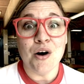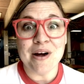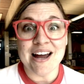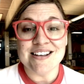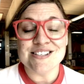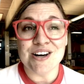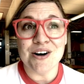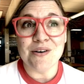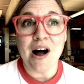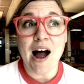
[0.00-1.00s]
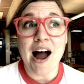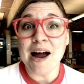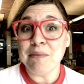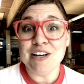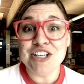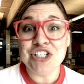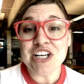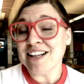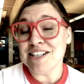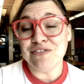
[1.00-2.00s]
Okay, so I'm going to
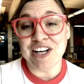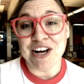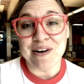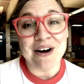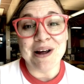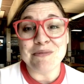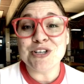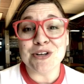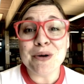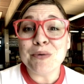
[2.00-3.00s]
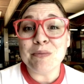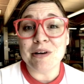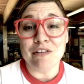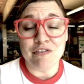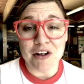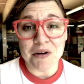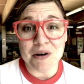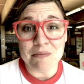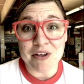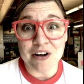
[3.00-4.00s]
check this video out. I'm sure there will be a
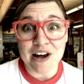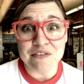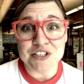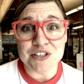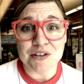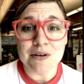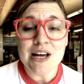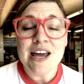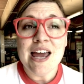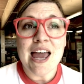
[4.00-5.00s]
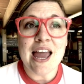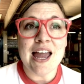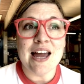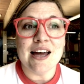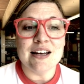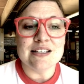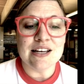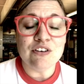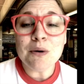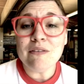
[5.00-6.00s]
follow-up that I'll have to do. And
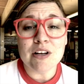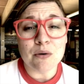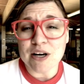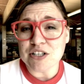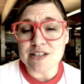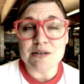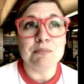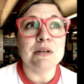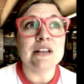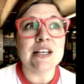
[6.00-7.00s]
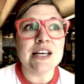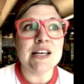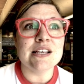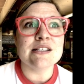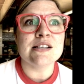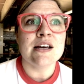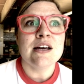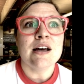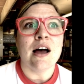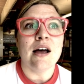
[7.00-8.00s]
if you have any questions, please
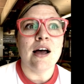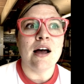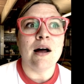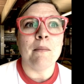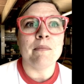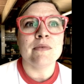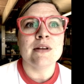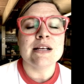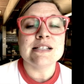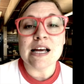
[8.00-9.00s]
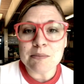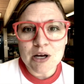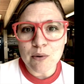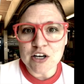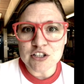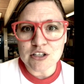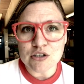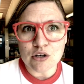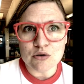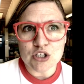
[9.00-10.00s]
send me a question in
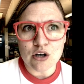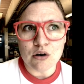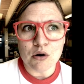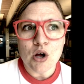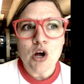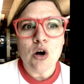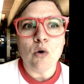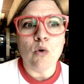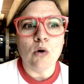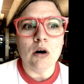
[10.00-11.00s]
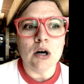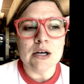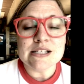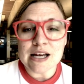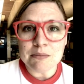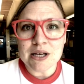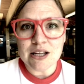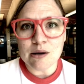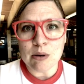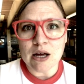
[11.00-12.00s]
Dojo or send me
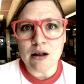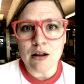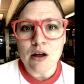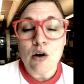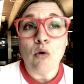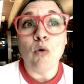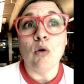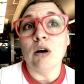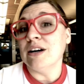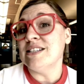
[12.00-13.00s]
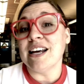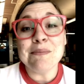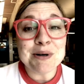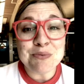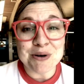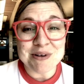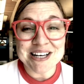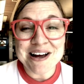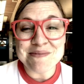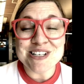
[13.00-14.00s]
an email or set up an
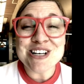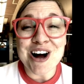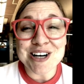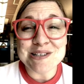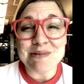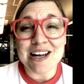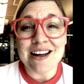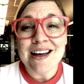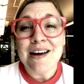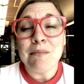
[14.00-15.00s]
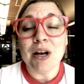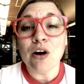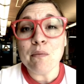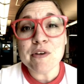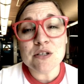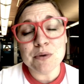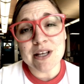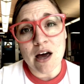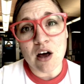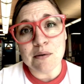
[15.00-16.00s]
appointment to come and talk to me. But I hope this
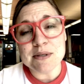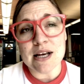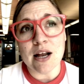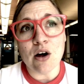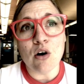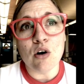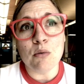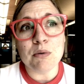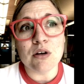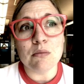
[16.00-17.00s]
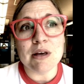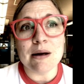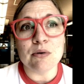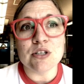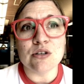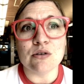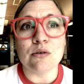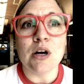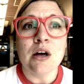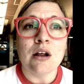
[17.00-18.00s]
really helps, and I hope you'll be able
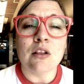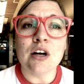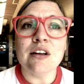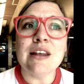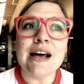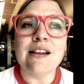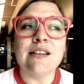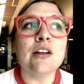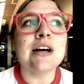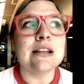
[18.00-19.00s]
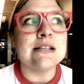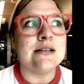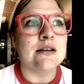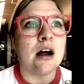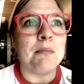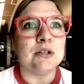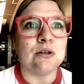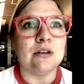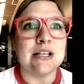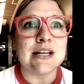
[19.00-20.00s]
to look at this as an
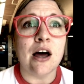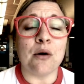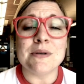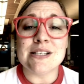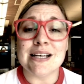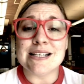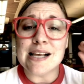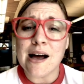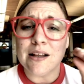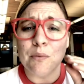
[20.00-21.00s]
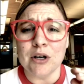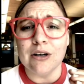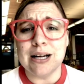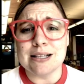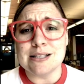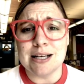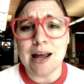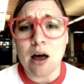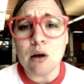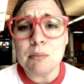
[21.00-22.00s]
opportunity to help see exactly where your kids need
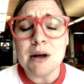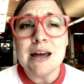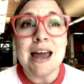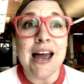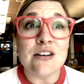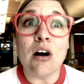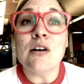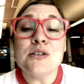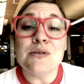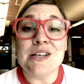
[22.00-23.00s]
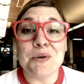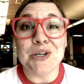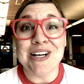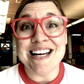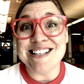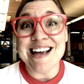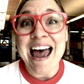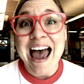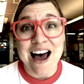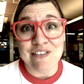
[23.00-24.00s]
help and to also see where your kids
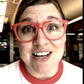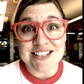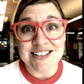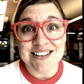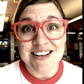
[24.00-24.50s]
have it.